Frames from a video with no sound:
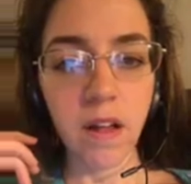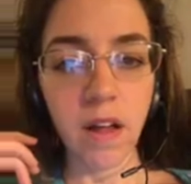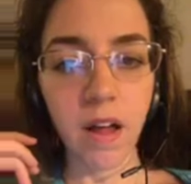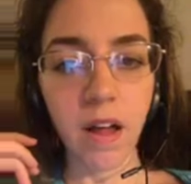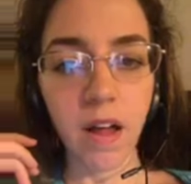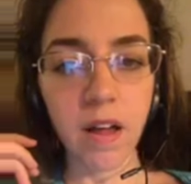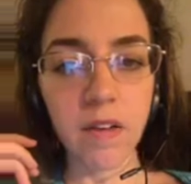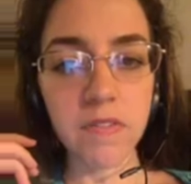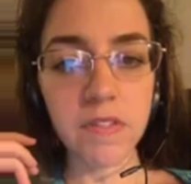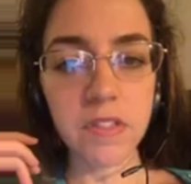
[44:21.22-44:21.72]

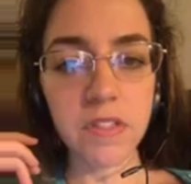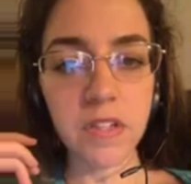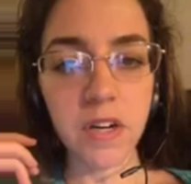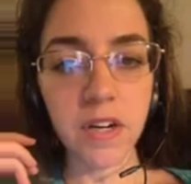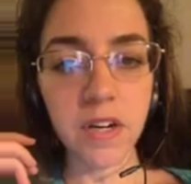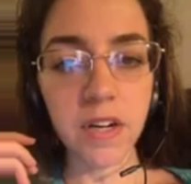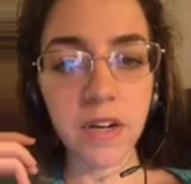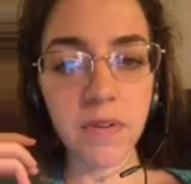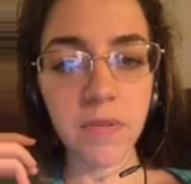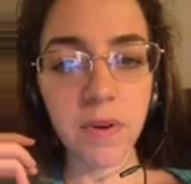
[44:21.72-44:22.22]
I've
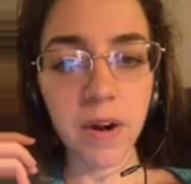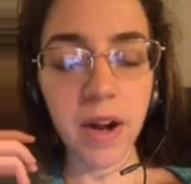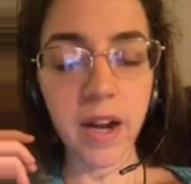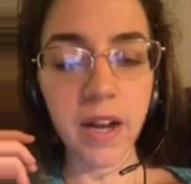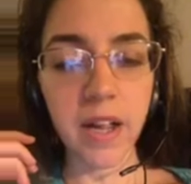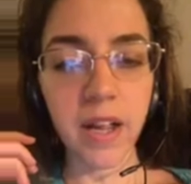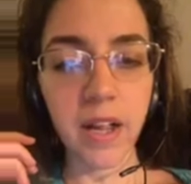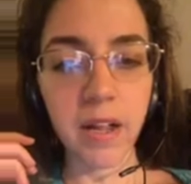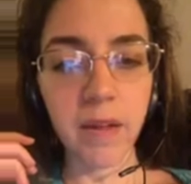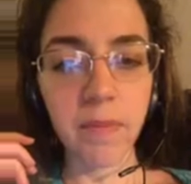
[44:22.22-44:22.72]
started
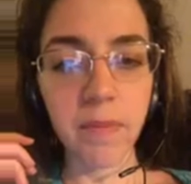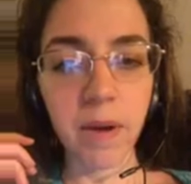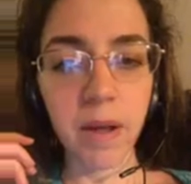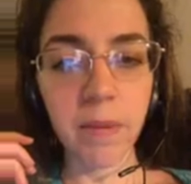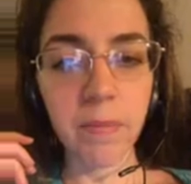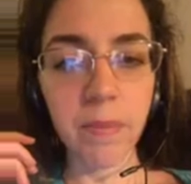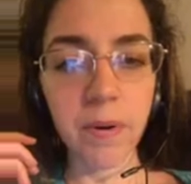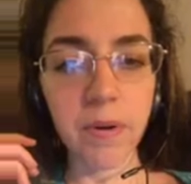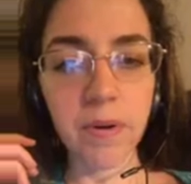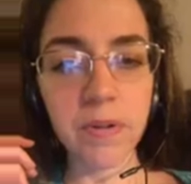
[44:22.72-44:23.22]
writing
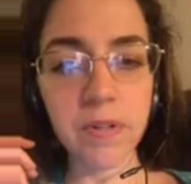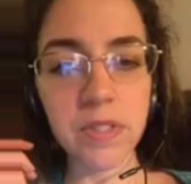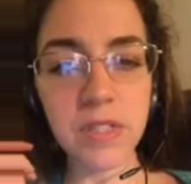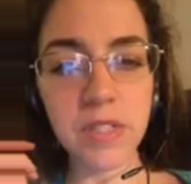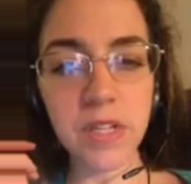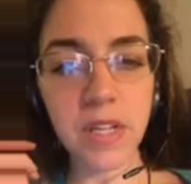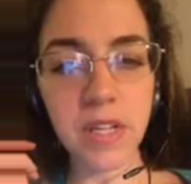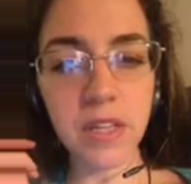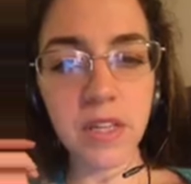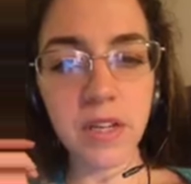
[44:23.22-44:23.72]
my
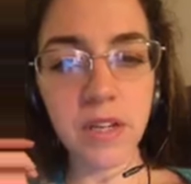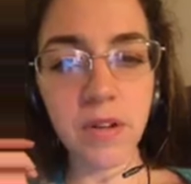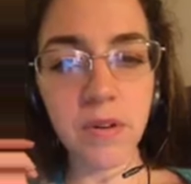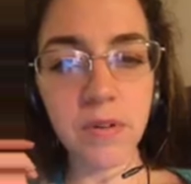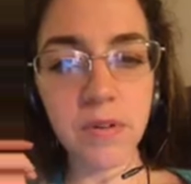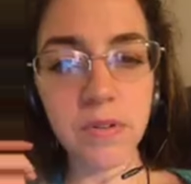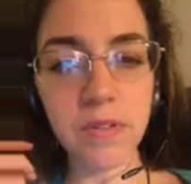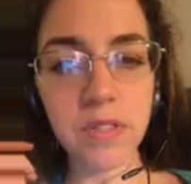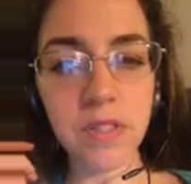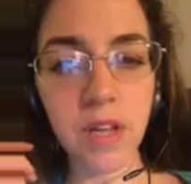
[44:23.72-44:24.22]
post in the
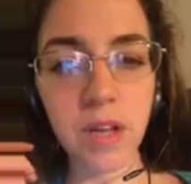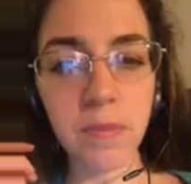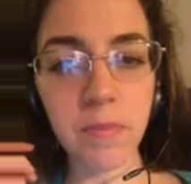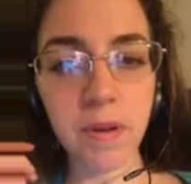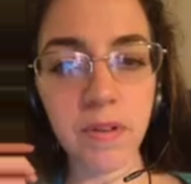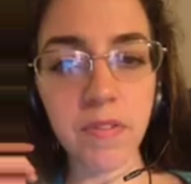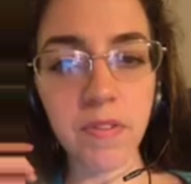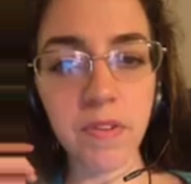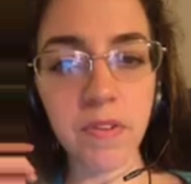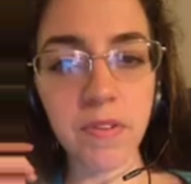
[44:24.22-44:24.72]
notes on
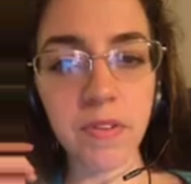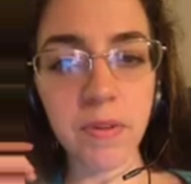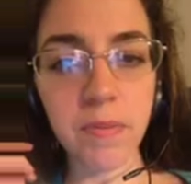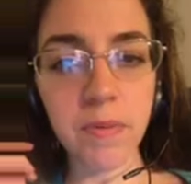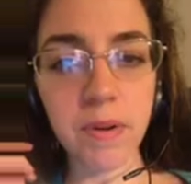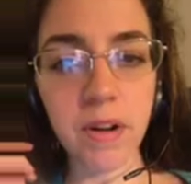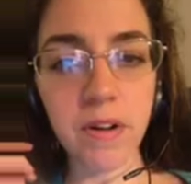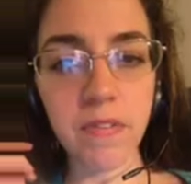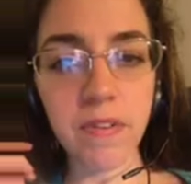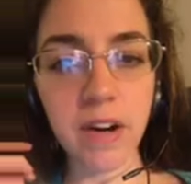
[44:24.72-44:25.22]
my phone, then
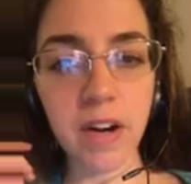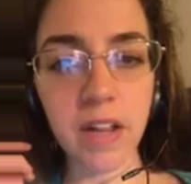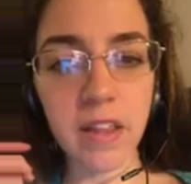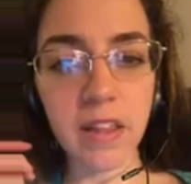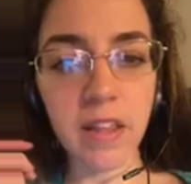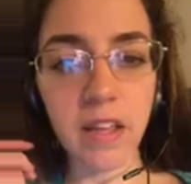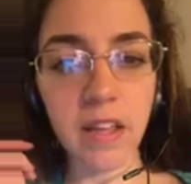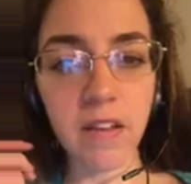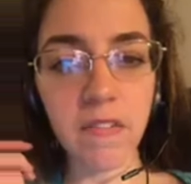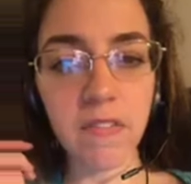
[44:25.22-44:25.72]
whenever I
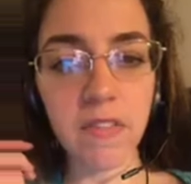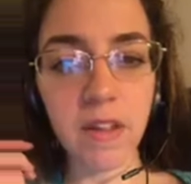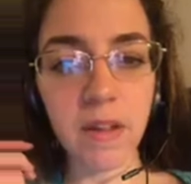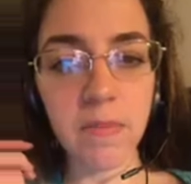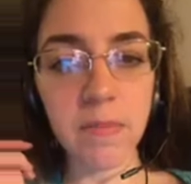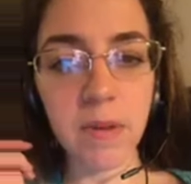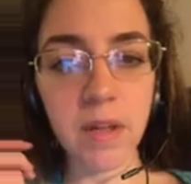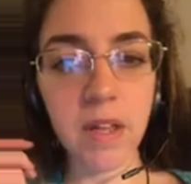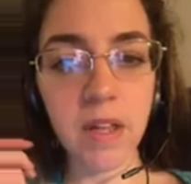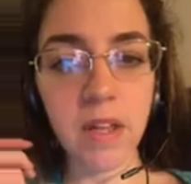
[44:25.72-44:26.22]
think of
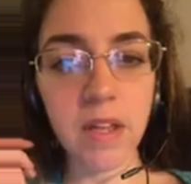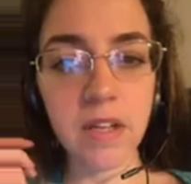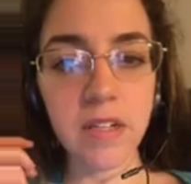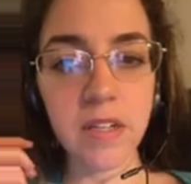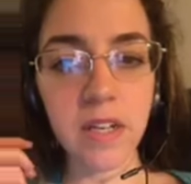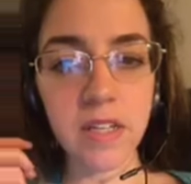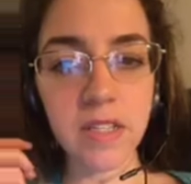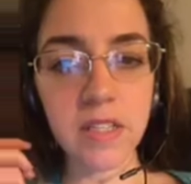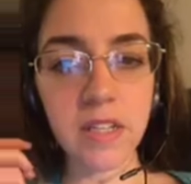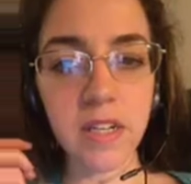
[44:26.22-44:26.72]
them,
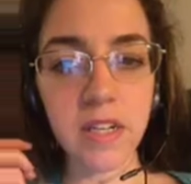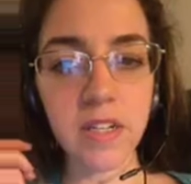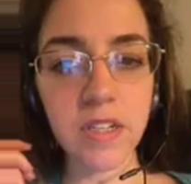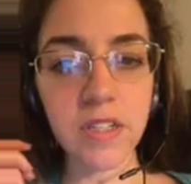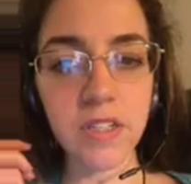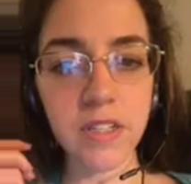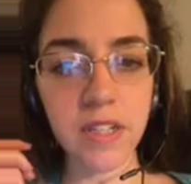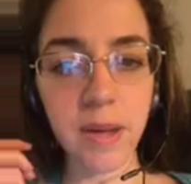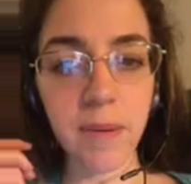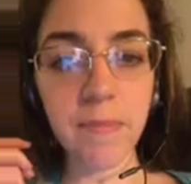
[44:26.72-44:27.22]
Dustin,
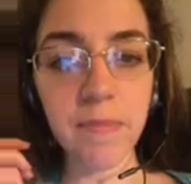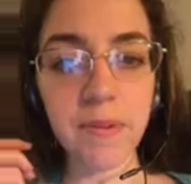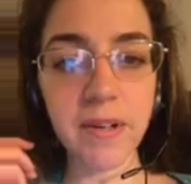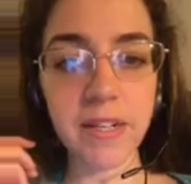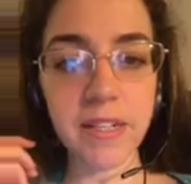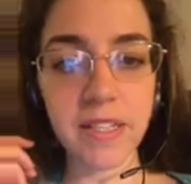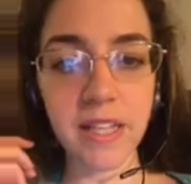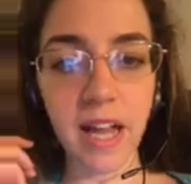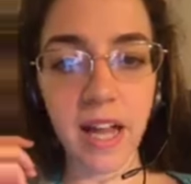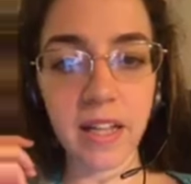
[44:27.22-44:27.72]
yep,
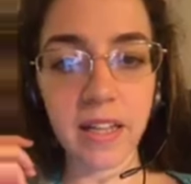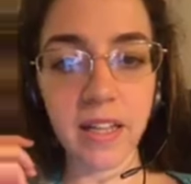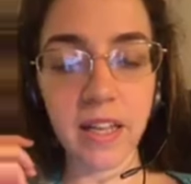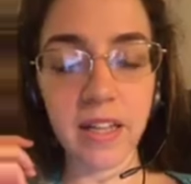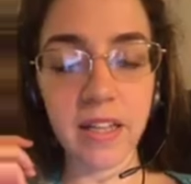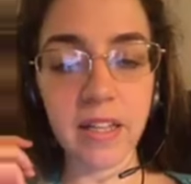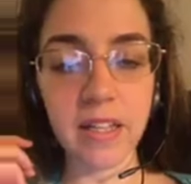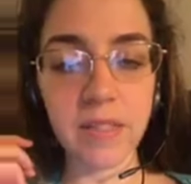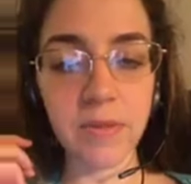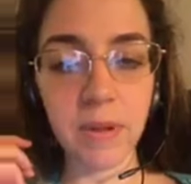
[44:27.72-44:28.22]

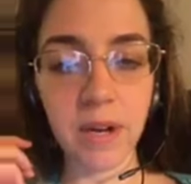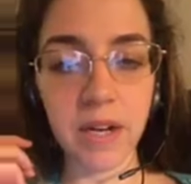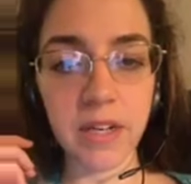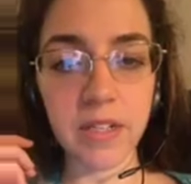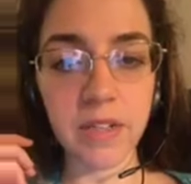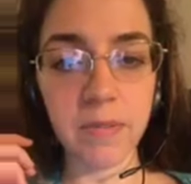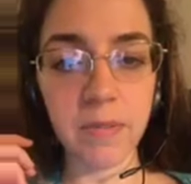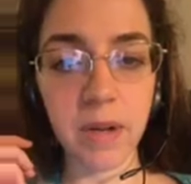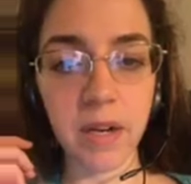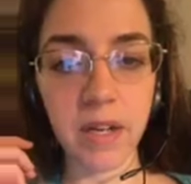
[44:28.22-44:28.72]
exactly. That's what I
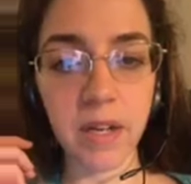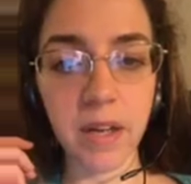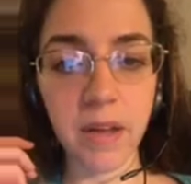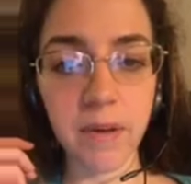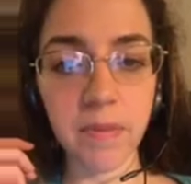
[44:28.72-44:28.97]
do, Monica.